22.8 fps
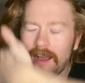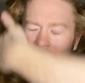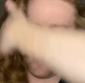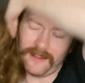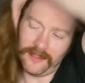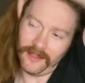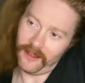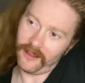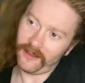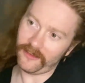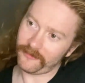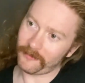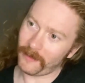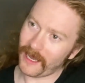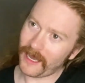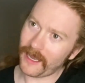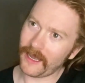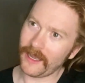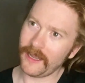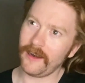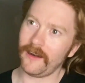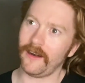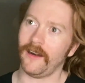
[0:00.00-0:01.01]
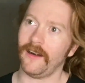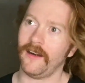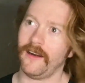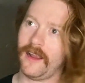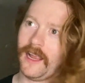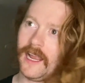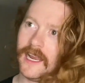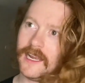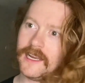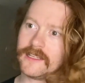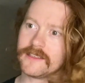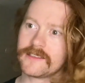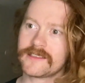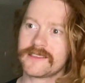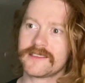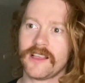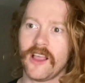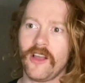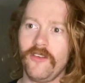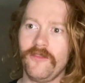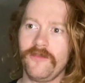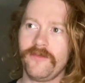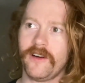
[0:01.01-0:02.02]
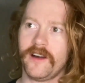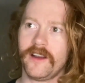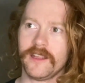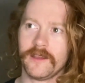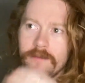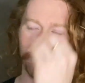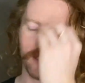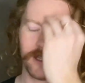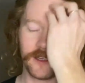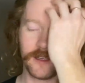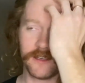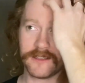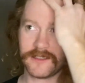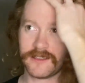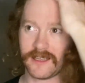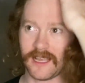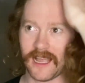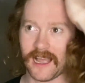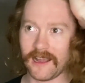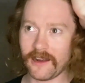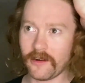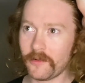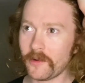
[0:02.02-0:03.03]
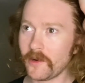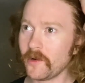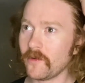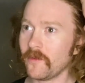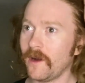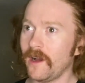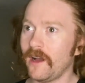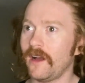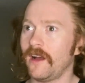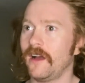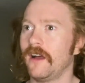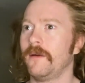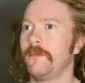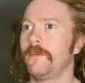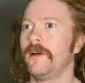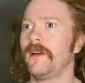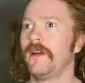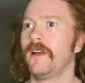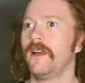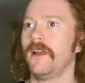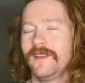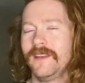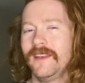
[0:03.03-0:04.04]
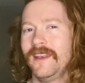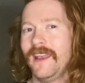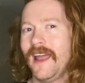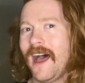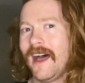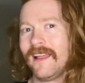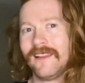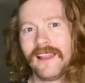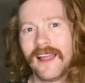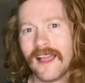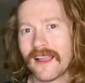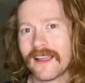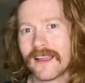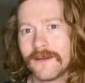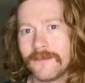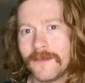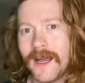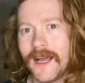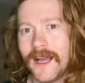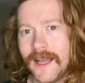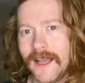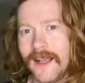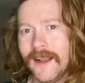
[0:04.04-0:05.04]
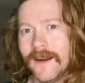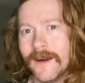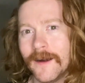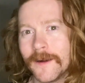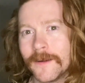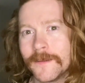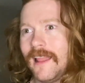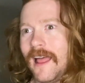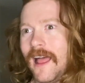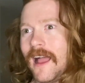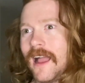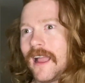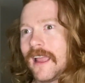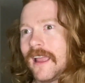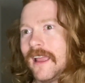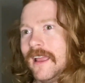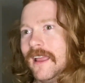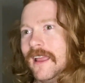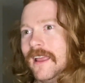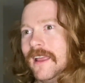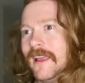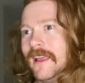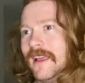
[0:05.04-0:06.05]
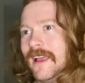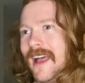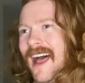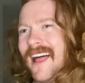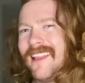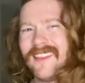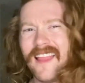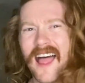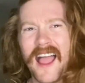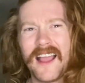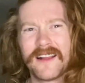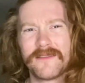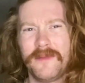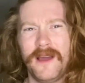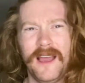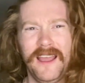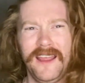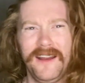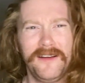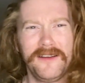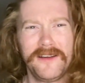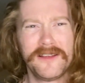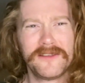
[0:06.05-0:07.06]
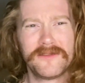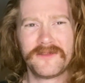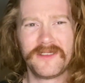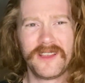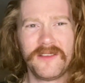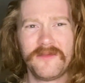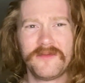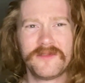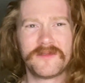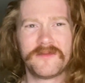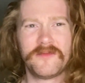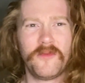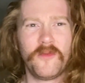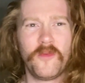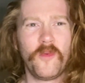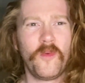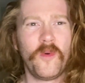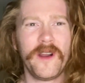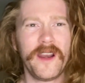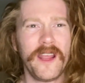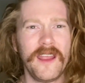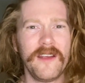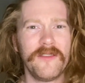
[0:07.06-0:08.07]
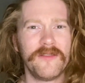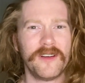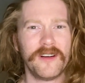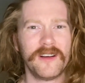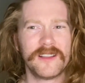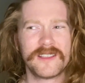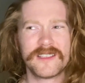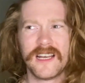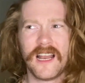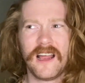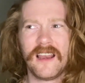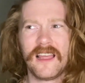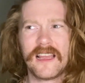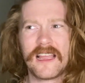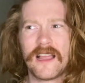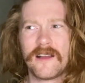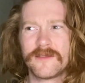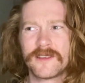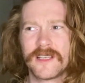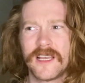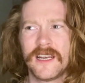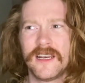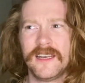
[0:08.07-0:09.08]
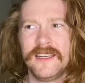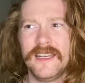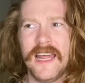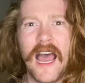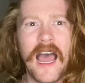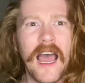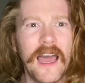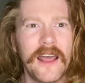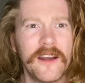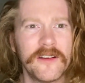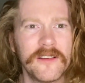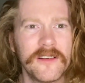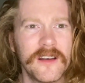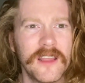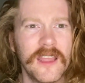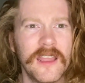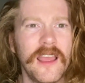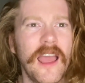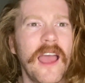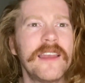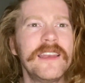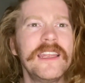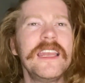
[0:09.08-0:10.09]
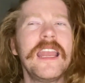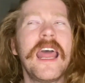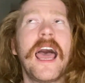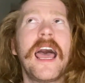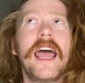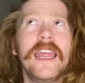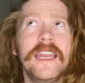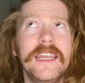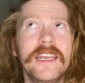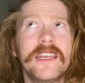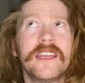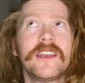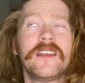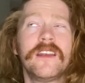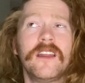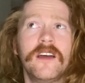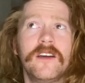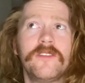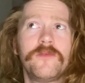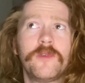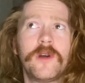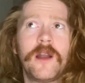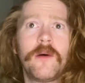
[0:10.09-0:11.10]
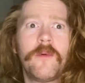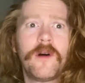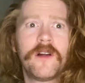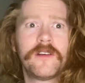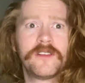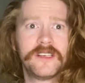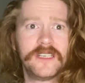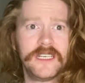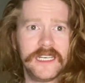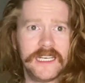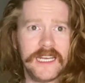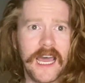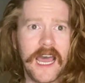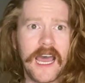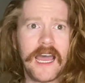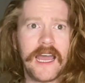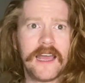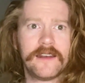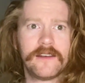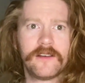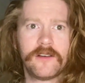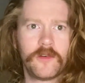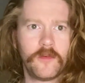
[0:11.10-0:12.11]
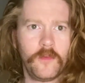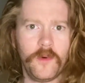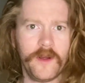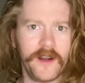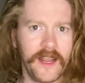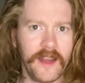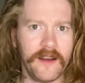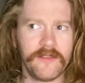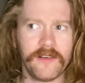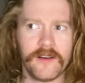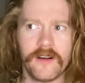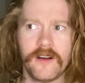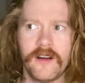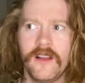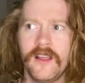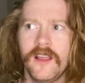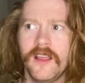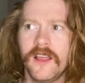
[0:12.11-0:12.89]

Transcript: love my hair, and it's so funny because I grew up not liking my hair. Like I like my hair. It was whatever. It's not like I was going to dye it, or I didn't hate it enough where I wanted to dye it or whatever.